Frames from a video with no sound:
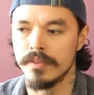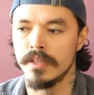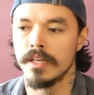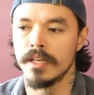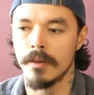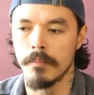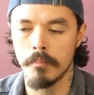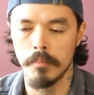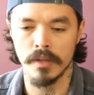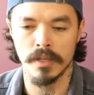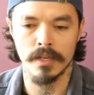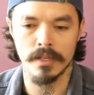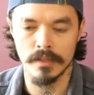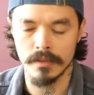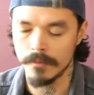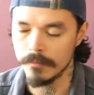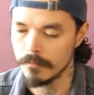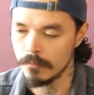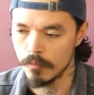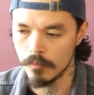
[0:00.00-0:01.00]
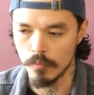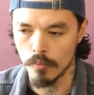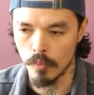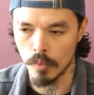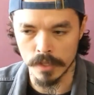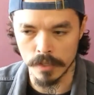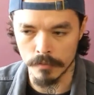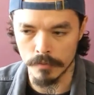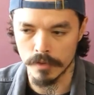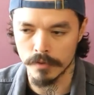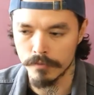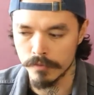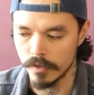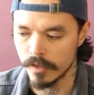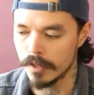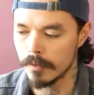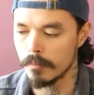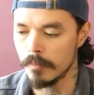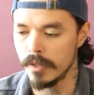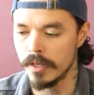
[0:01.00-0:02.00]
They can play whenever they
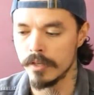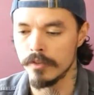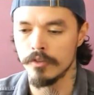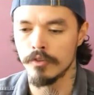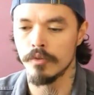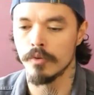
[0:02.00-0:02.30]
feel like playing.